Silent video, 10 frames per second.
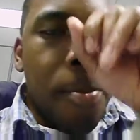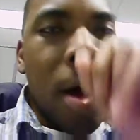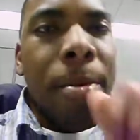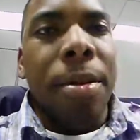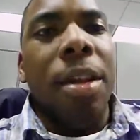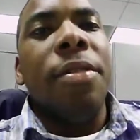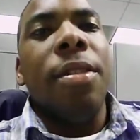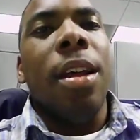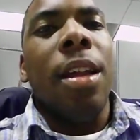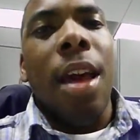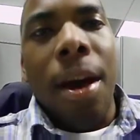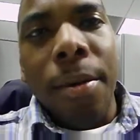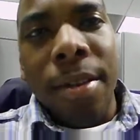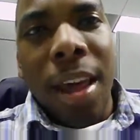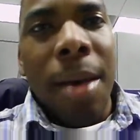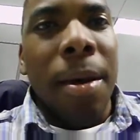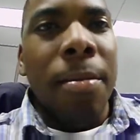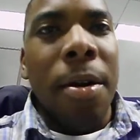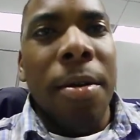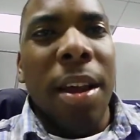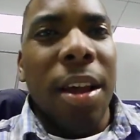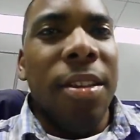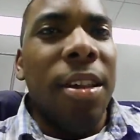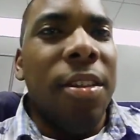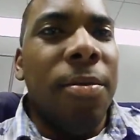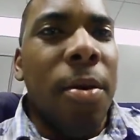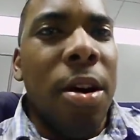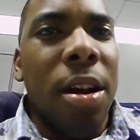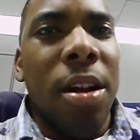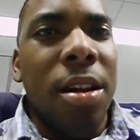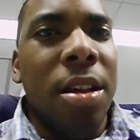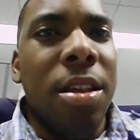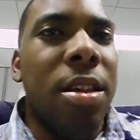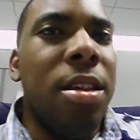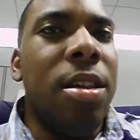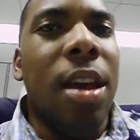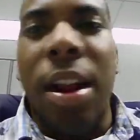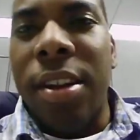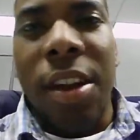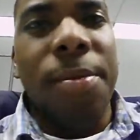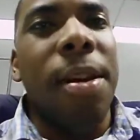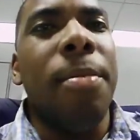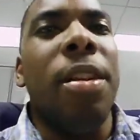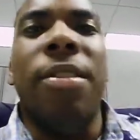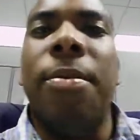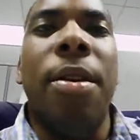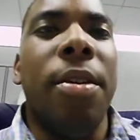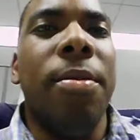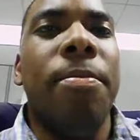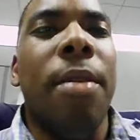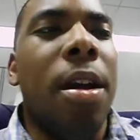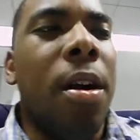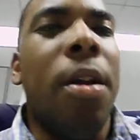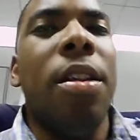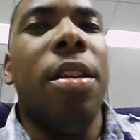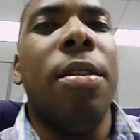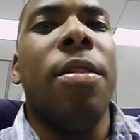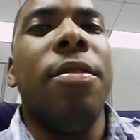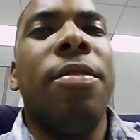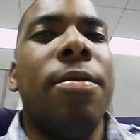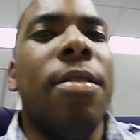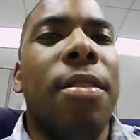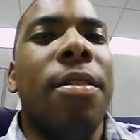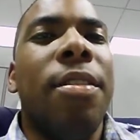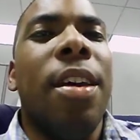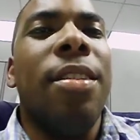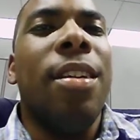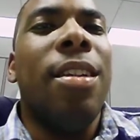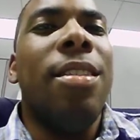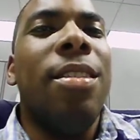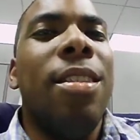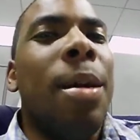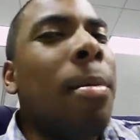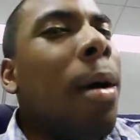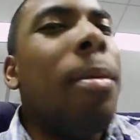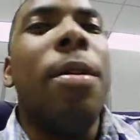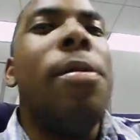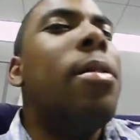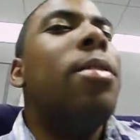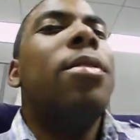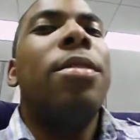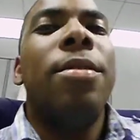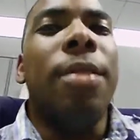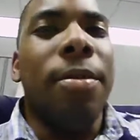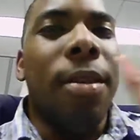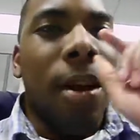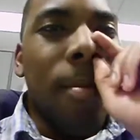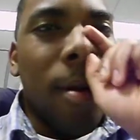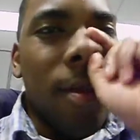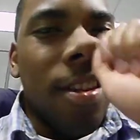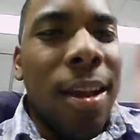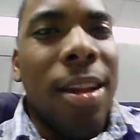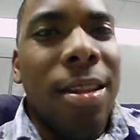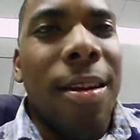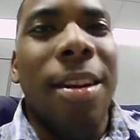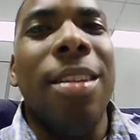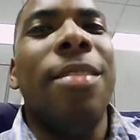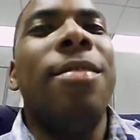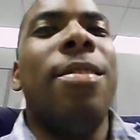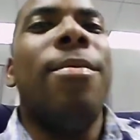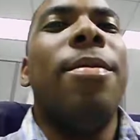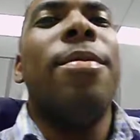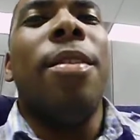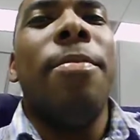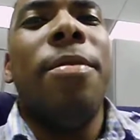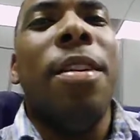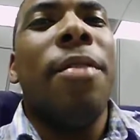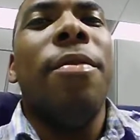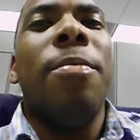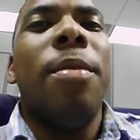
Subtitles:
Pablo, the injury that he had was a hamate bone. I guess he swung. He had a check swing, and he swung probably hard, and he hurt his hand. It's like, damn it, Pablo. Oh, sorry, but it's just like, darn it, dude. Be careful.